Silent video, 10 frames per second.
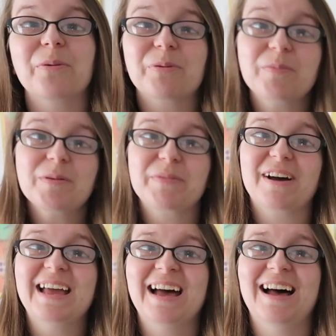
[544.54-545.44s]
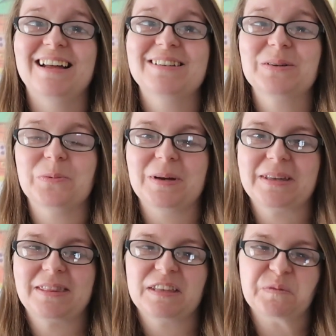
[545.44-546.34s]
problem that I had
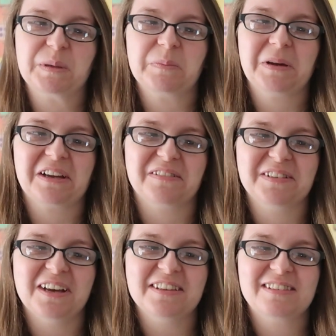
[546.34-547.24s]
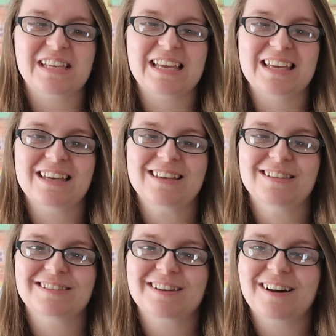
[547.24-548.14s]
with this big bag of nuts
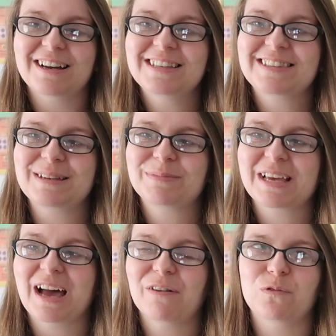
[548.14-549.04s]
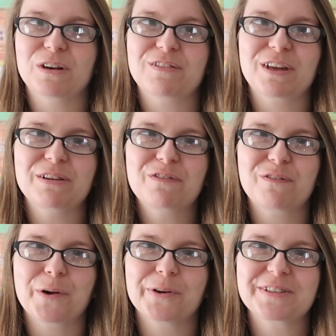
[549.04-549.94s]
is I seem to have one of the only
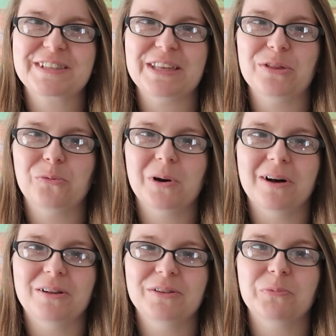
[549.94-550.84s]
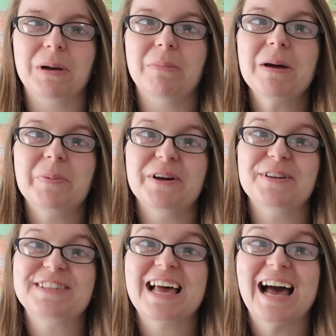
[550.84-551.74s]
flocks in the world where my
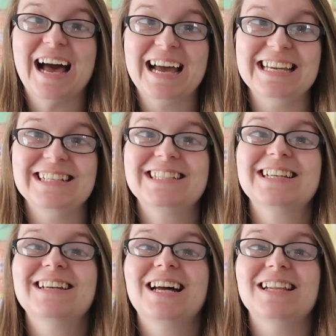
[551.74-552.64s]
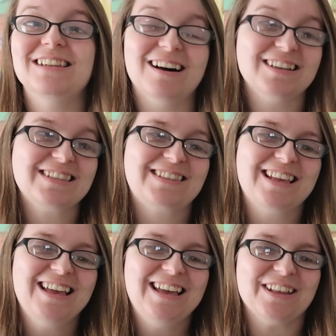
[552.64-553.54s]
birds hate nuts.
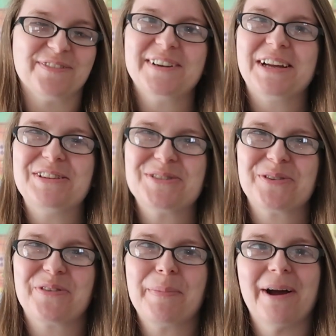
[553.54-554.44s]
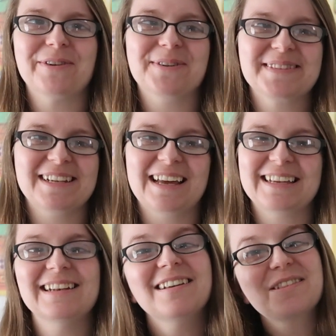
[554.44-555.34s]
It's very unusual for a parrot not to
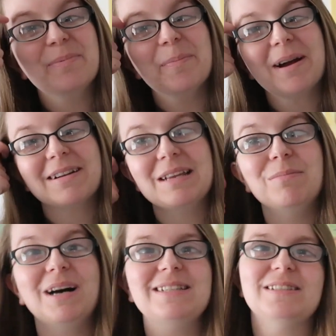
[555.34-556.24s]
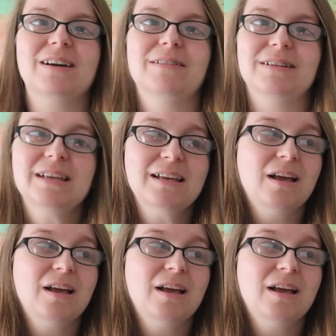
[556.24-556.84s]
like nuts, but apparently mine don't.